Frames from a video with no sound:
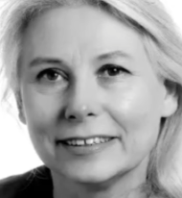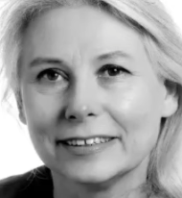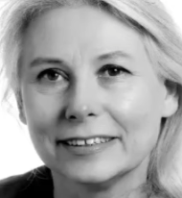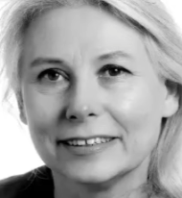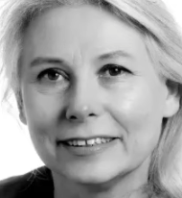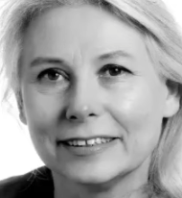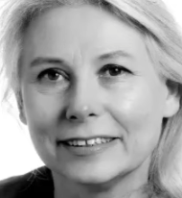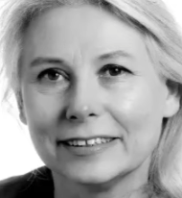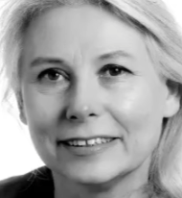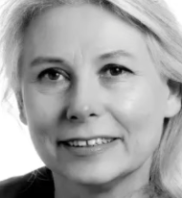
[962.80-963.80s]

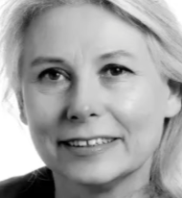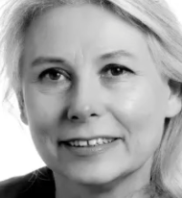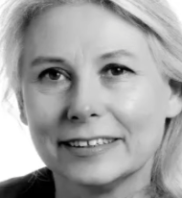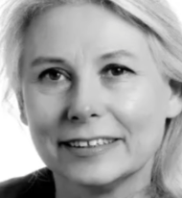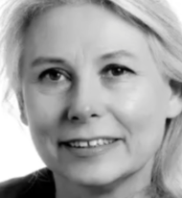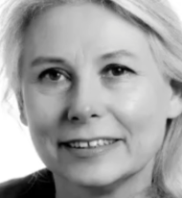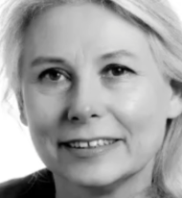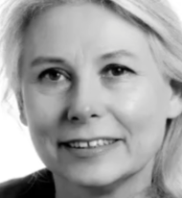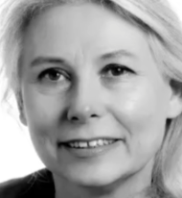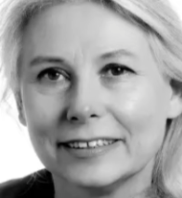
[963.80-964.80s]

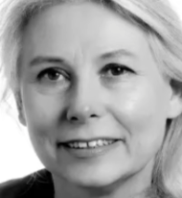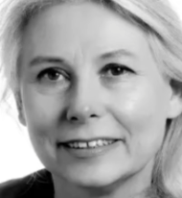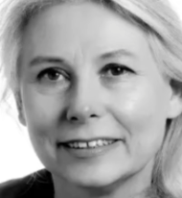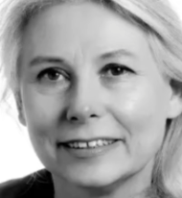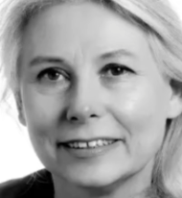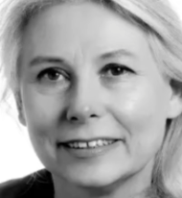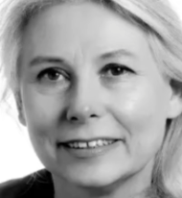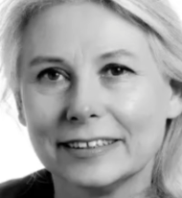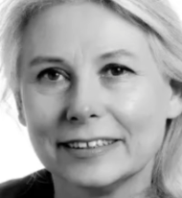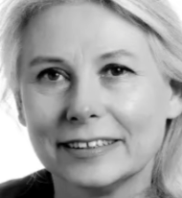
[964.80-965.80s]

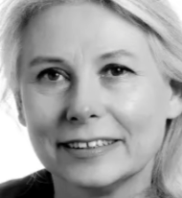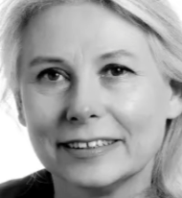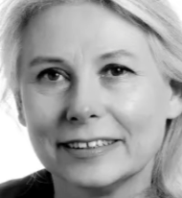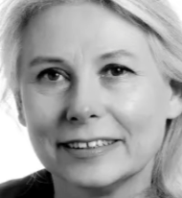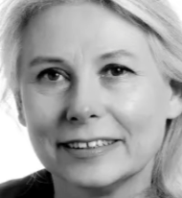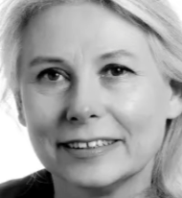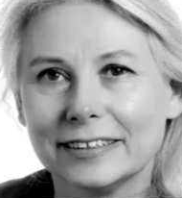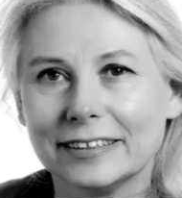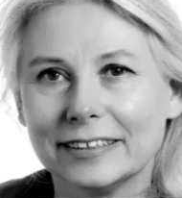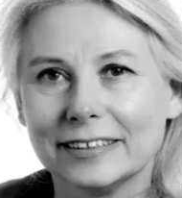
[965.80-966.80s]

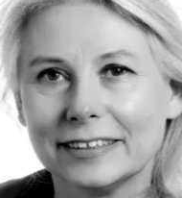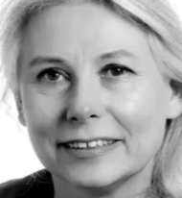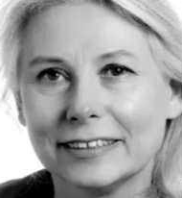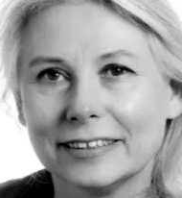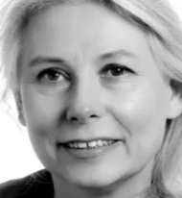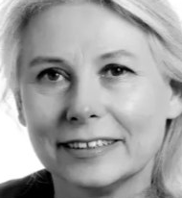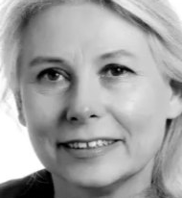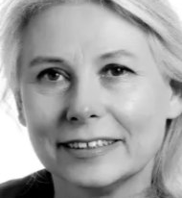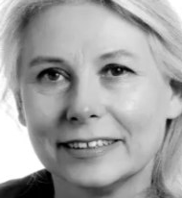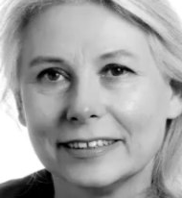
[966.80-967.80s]

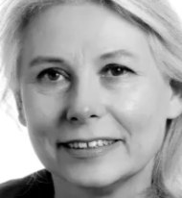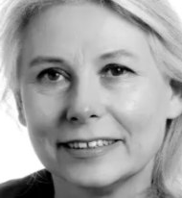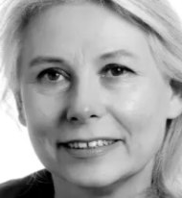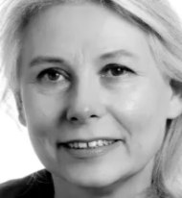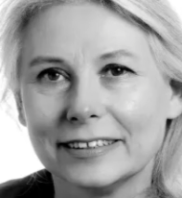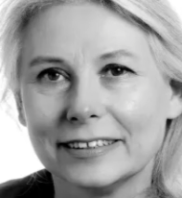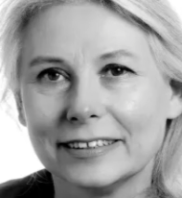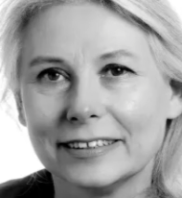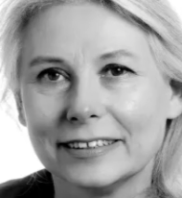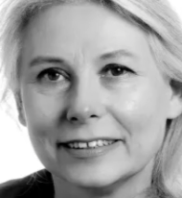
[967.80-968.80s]

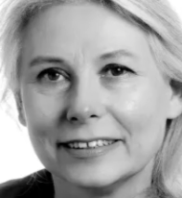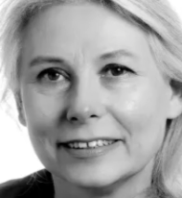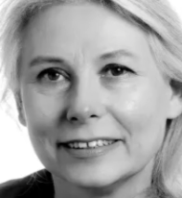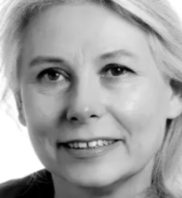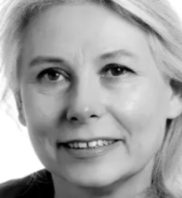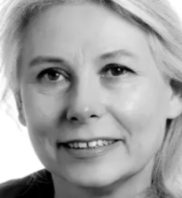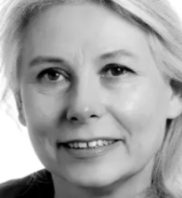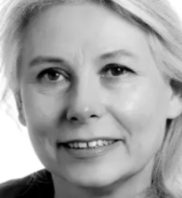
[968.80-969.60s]
This is a still picture; no speech is visible.